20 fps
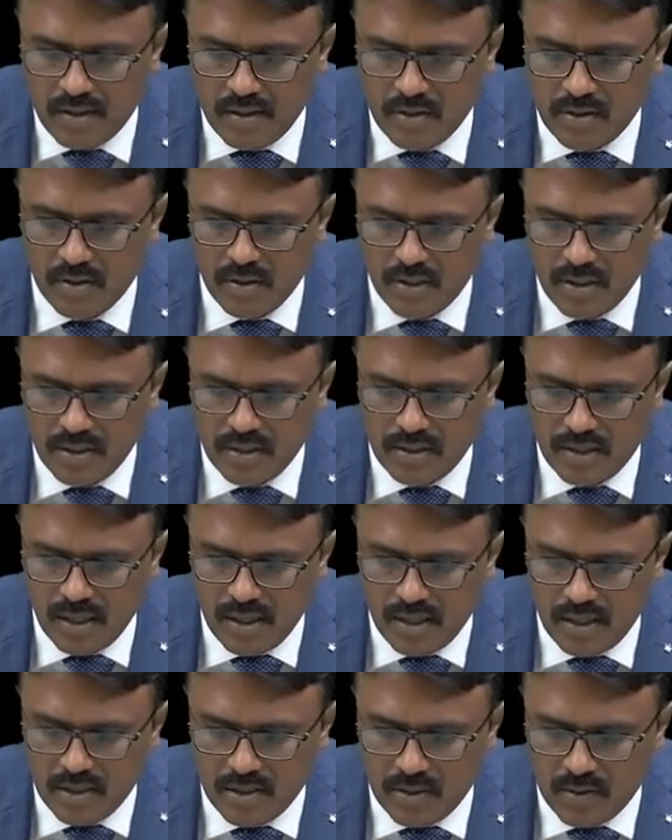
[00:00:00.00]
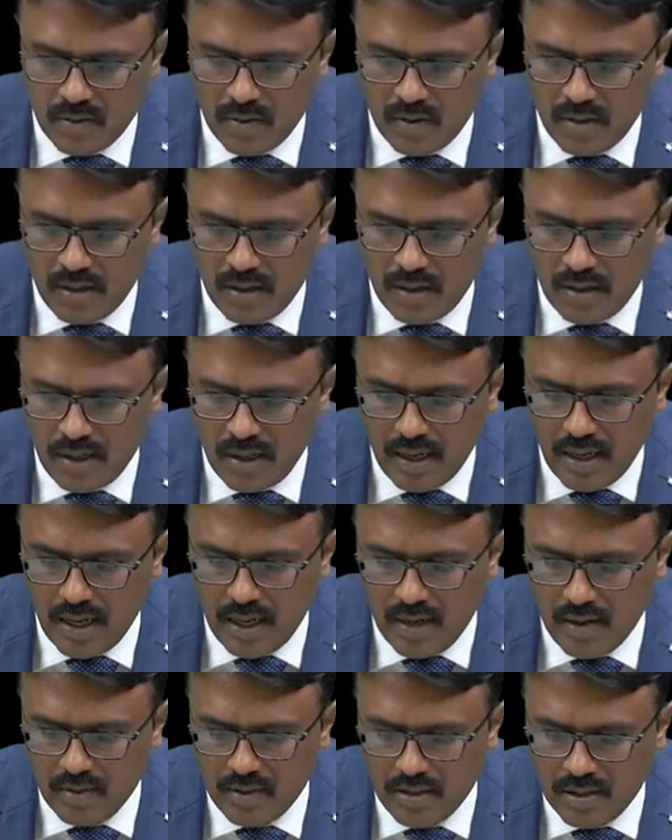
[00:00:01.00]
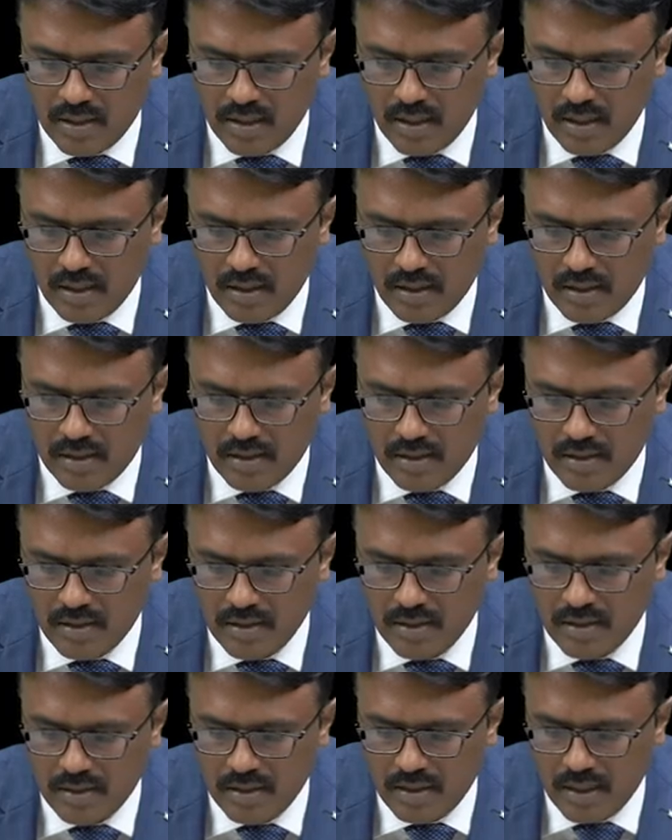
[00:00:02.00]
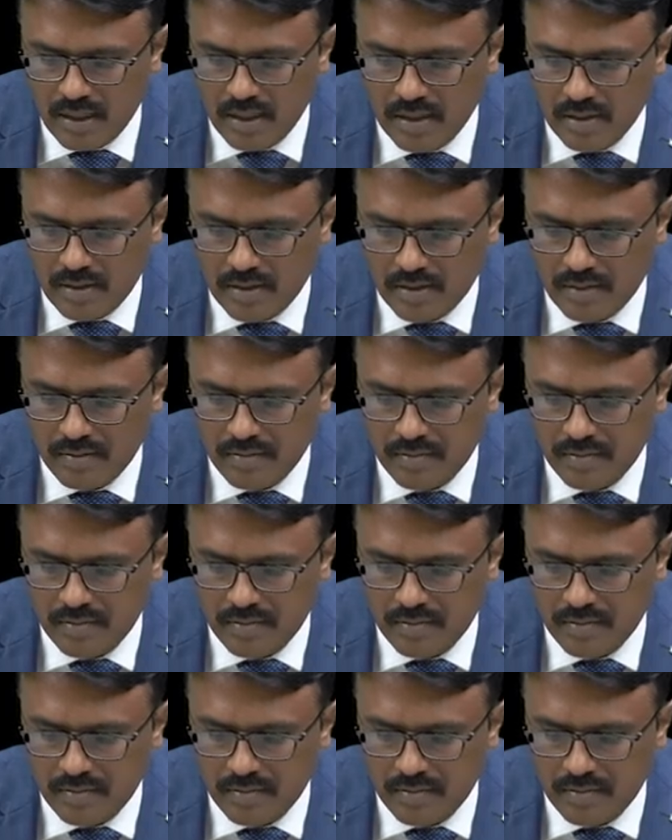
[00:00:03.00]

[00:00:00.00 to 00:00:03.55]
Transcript: So this site is called allosteric site.